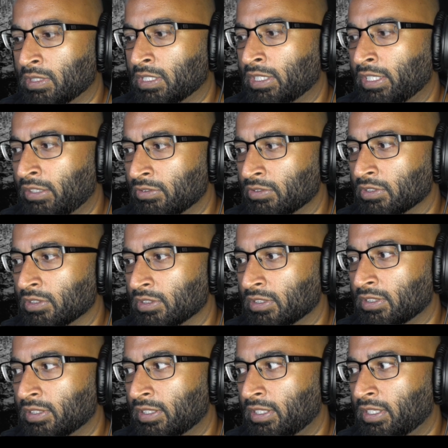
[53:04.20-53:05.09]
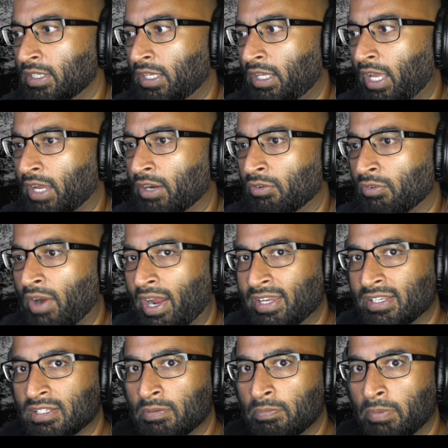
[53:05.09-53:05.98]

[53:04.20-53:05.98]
clearer and rise